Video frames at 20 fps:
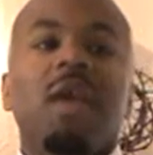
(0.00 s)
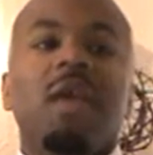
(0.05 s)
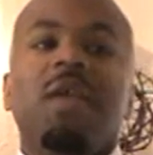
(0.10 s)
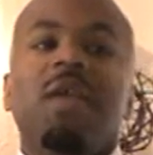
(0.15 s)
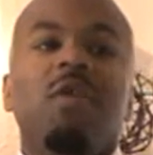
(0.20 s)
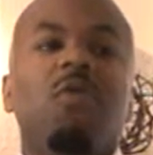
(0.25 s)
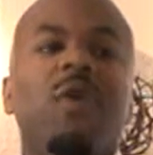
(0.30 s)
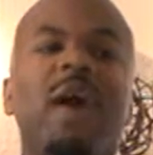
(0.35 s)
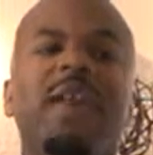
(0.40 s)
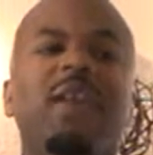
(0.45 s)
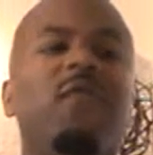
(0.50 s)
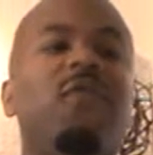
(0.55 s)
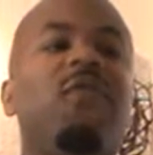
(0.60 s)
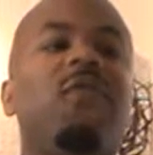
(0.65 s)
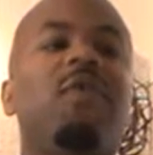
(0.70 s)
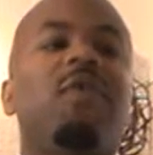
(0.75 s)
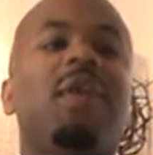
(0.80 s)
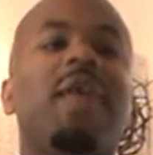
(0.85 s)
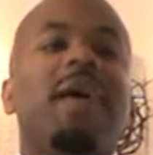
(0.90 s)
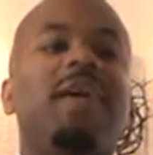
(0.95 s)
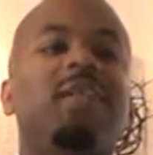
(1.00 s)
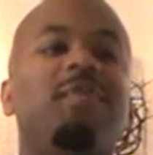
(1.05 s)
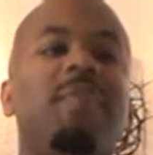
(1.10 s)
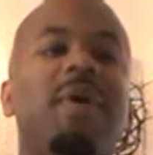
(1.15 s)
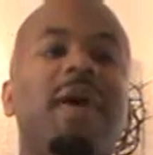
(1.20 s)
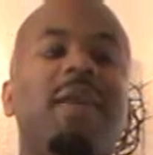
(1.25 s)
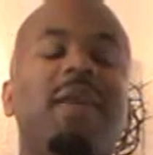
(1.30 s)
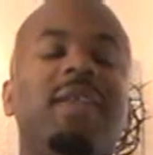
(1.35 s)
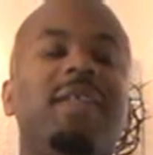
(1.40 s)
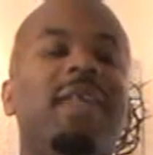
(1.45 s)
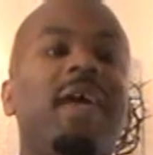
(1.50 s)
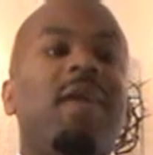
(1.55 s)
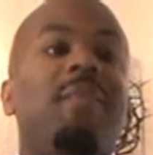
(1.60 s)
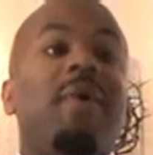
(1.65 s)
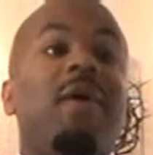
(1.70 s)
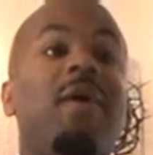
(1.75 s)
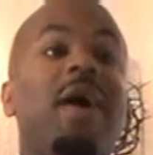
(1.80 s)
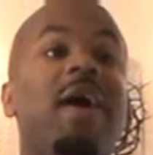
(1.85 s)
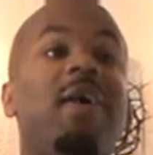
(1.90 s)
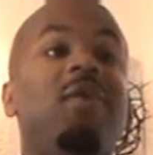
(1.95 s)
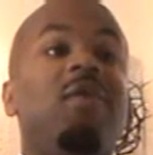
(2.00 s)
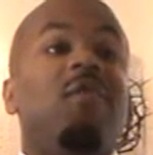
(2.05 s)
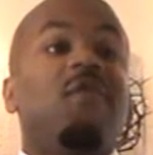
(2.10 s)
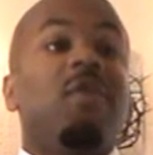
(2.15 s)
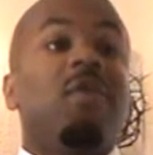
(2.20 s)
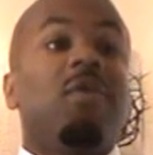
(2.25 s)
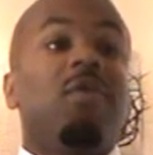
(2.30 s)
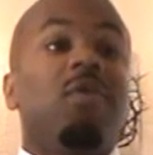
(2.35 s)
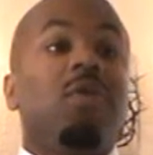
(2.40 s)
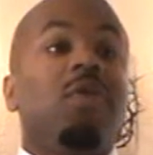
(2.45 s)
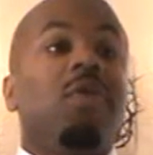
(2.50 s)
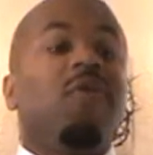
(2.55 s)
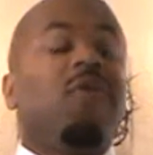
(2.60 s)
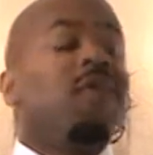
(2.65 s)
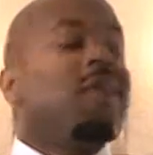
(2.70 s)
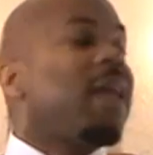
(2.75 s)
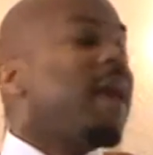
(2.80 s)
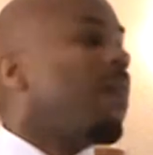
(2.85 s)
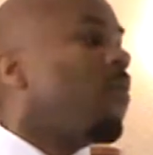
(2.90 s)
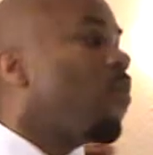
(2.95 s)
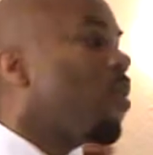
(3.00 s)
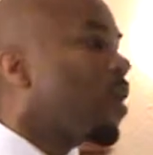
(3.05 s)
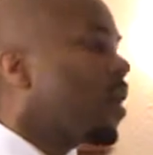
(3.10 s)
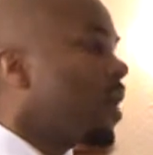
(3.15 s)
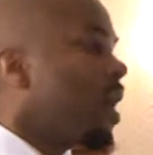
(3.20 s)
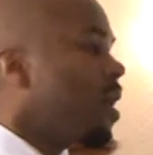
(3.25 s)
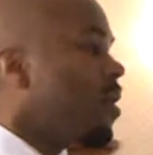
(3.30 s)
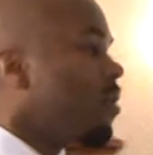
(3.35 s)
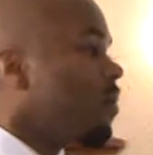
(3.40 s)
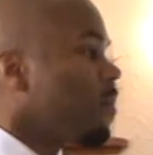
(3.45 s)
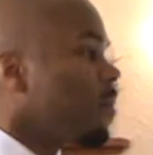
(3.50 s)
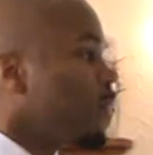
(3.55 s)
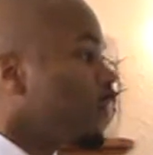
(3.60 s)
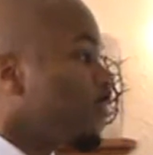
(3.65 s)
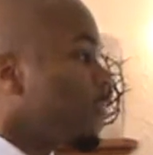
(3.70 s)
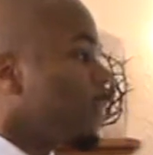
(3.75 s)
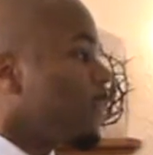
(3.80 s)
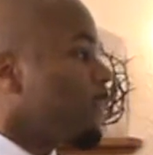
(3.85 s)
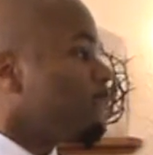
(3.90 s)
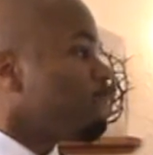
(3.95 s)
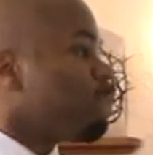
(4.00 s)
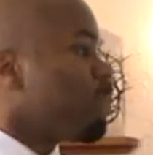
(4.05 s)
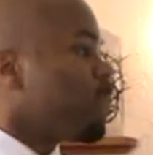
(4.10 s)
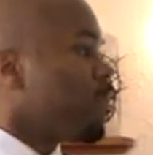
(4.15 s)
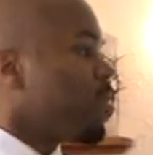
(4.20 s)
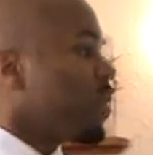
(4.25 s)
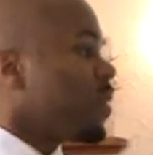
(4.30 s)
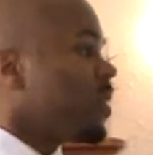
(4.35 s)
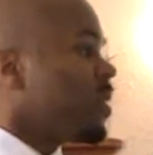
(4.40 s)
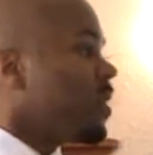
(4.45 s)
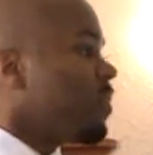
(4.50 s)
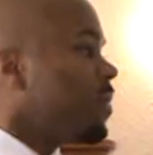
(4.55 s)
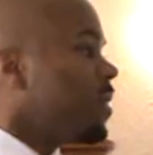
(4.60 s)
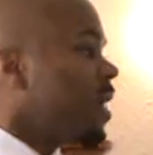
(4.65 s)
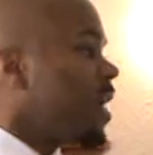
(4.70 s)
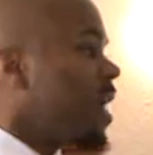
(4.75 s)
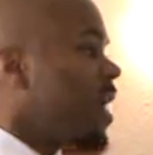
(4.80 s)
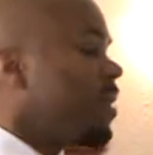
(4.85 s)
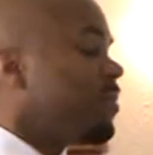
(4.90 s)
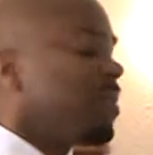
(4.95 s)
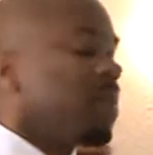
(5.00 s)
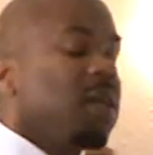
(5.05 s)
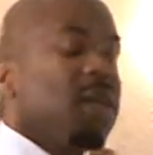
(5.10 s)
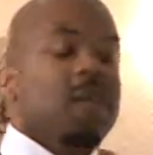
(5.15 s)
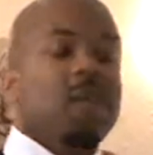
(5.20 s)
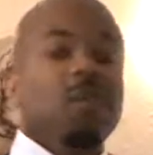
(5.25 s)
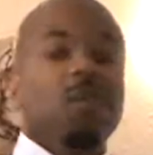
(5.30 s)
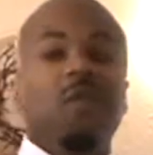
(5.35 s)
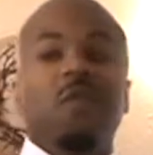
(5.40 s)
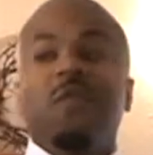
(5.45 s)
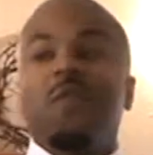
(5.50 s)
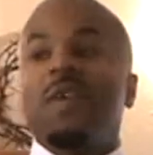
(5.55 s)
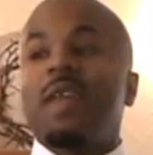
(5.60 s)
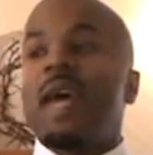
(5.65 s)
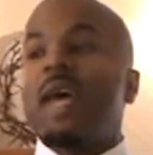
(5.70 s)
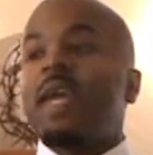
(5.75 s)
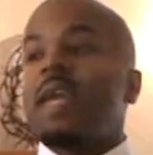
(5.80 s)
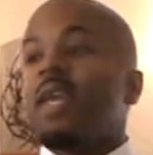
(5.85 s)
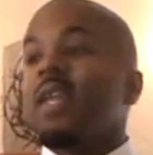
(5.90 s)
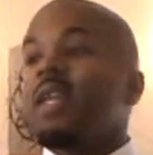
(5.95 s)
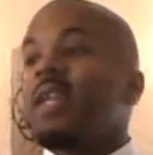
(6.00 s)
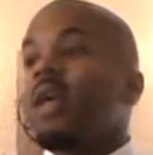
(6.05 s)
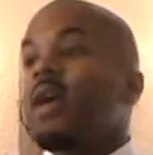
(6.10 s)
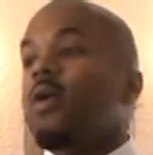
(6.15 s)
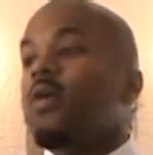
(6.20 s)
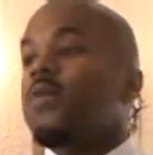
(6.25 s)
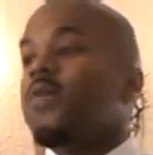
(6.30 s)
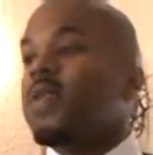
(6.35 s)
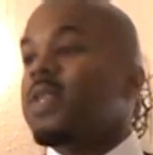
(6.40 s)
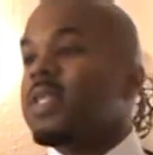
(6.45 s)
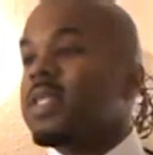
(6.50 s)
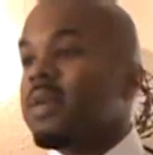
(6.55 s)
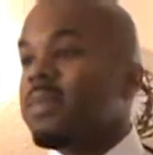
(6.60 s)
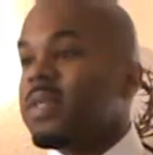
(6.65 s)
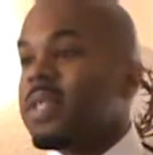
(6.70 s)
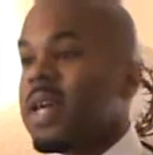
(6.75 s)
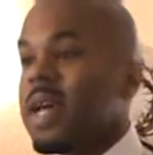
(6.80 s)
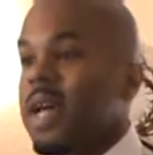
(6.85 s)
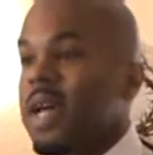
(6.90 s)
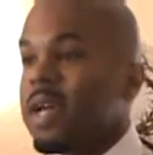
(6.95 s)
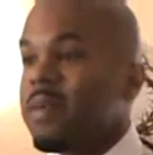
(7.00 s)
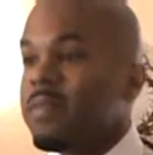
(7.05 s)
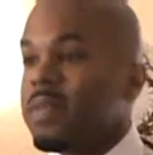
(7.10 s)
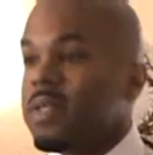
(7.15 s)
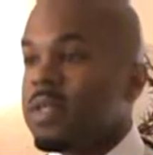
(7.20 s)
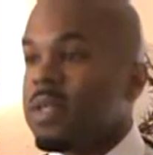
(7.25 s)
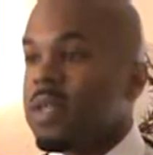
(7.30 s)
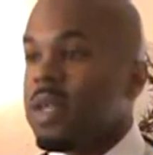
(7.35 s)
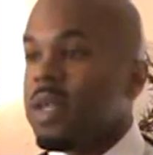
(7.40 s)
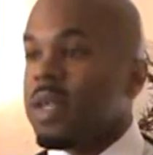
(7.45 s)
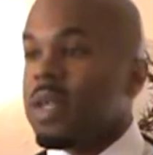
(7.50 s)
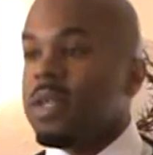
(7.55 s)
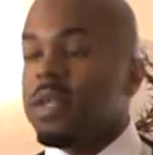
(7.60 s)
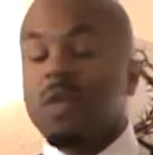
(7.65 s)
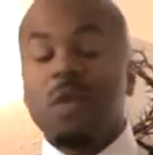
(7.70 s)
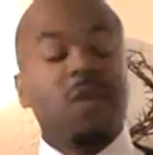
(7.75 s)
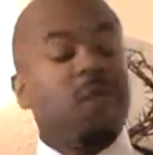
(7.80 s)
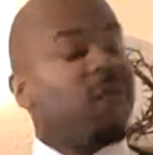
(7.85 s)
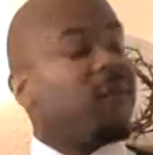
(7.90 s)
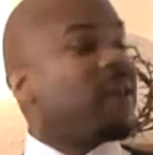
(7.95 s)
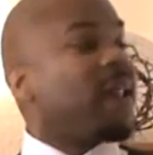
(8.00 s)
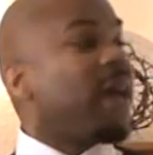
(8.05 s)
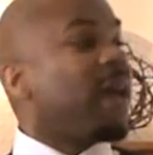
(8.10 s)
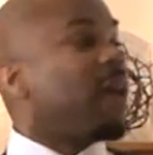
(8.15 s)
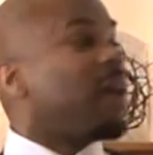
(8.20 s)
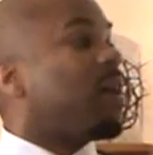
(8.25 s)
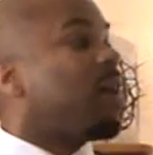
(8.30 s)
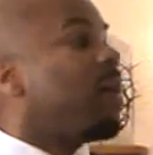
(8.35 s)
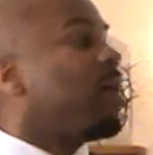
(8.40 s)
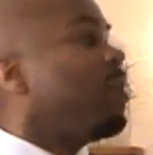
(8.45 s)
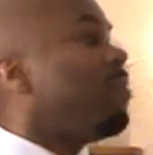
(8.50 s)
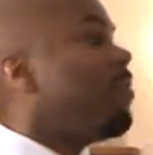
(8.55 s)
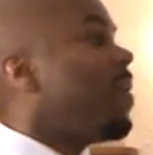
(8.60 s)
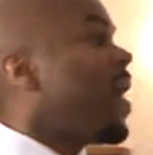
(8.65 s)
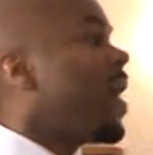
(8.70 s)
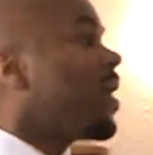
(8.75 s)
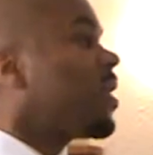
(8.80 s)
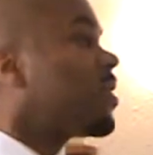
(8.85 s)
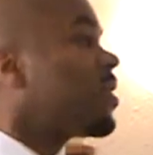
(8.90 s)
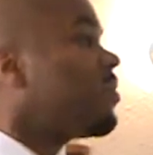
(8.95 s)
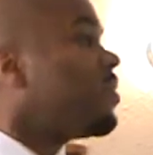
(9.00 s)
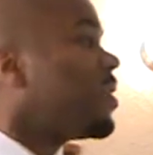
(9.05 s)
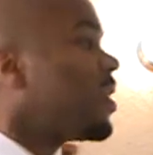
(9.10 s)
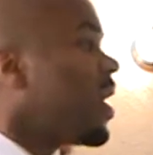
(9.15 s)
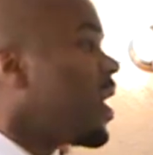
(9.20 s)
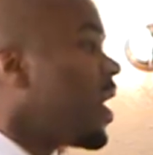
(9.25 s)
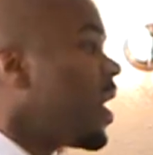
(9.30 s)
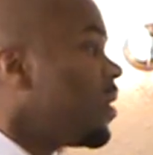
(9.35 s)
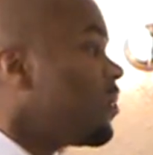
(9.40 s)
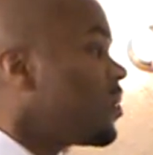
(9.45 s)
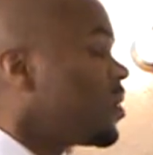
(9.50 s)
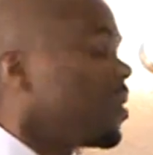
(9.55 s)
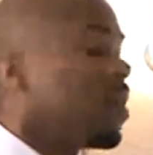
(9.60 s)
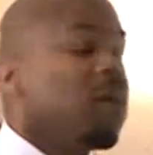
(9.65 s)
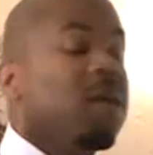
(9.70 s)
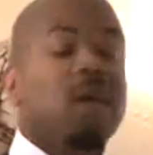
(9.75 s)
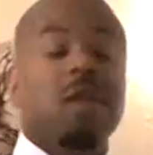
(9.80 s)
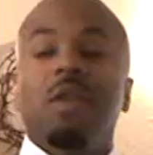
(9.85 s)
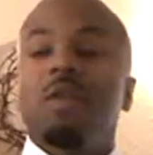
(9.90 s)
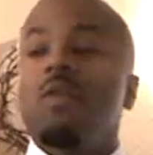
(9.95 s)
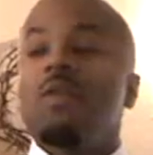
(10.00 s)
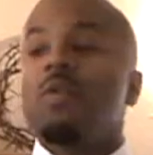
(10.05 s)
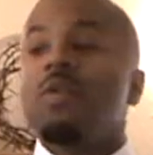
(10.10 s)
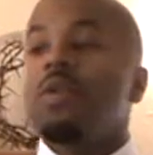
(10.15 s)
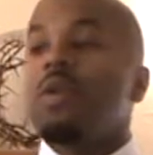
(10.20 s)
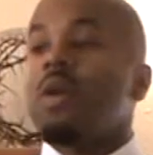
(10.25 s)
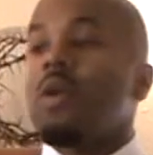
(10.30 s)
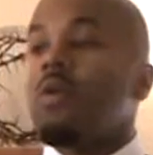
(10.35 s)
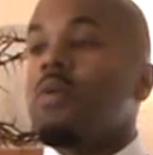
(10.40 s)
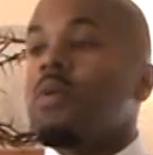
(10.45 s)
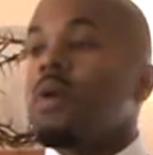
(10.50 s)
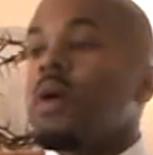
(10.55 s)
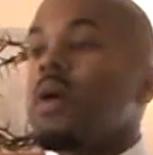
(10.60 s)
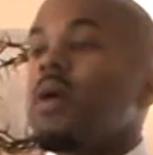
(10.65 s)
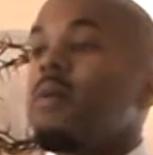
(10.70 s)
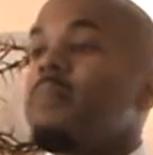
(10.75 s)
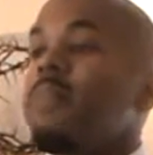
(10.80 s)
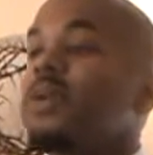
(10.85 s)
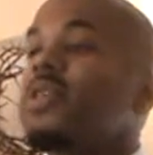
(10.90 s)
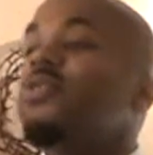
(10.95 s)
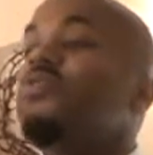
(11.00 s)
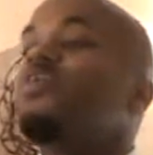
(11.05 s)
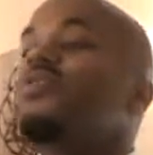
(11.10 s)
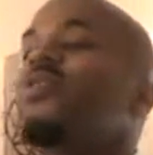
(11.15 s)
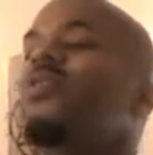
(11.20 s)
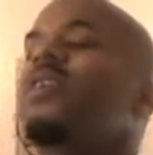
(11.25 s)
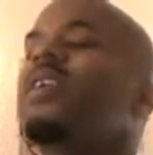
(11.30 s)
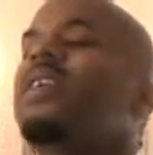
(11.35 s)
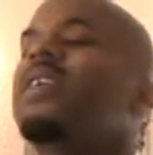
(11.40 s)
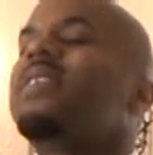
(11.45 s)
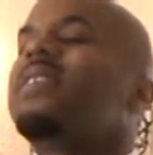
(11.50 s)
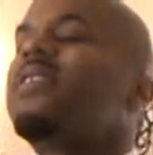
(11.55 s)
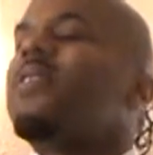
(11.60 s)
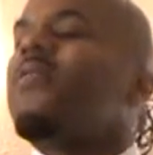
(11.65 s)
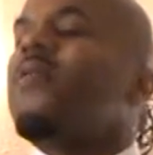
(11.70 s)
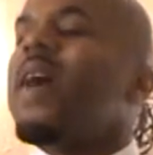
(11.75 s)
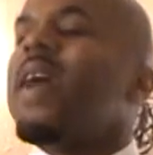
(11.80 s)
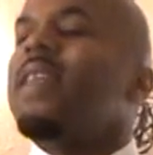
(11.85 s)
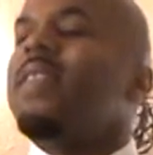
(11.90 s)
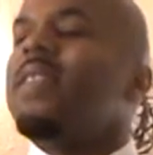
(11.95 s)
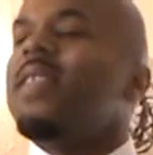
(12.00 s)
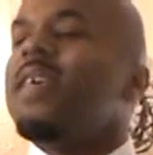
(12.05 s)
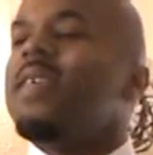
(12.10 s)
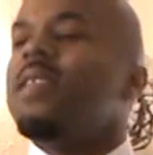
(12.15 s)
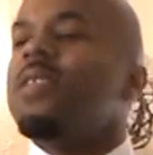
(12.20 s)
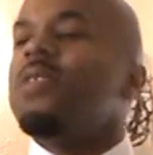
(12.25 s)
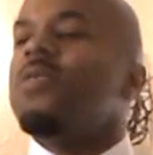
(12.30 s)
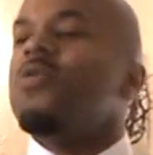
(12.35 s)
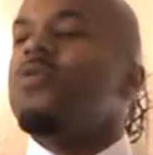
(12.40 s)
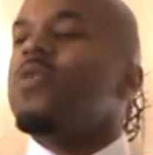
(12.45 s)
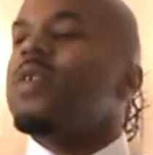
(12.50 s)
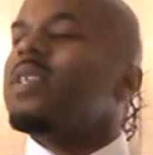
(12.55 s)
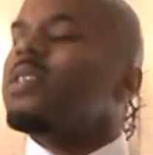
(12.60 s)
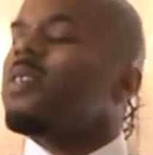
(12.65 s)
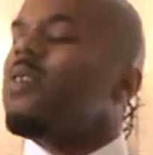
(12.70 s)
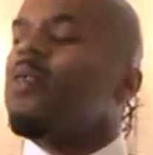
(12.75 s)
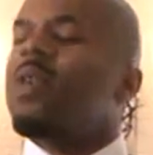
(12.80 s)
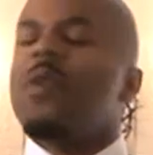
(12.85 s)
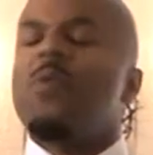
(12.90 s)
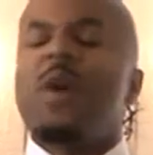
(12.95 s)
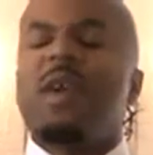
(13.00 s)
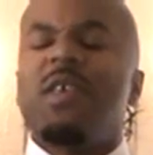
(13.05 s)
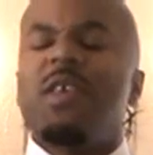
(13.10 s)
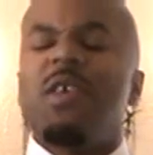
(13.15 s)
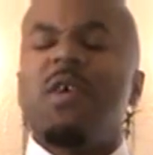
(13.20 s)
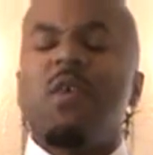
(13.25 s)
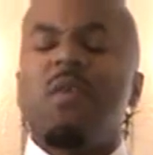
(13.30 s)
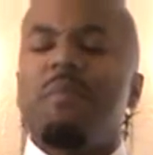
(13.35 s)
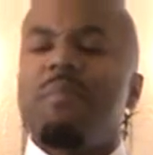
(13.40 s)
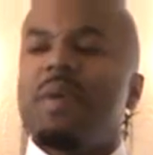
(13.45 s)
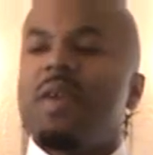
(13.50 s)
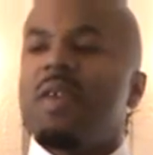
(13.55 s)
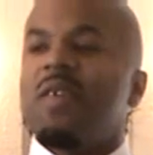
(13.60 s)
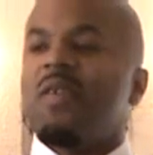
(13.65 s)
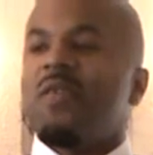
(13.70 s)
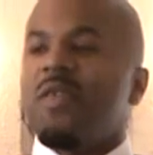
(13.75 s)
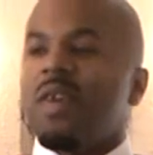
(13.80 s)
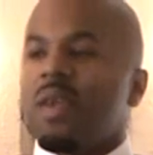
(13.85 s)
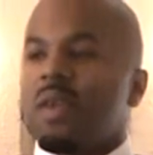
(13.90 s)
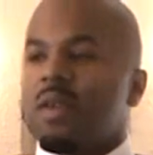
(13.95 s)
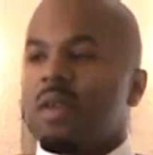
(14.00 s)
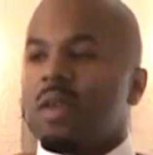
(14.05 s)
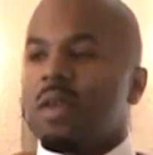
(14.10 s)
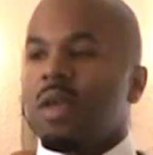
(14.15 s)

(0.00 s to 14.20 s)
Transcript: You don't have to feel like smiling. It's not about how you feel. Do you feel like working out sometimes? Do you feel like eating healthy sometimes? Do you feel like cutting back sometimes? No, you don't. But you know that it's the right thing to do. It's the only way you're going to benefit.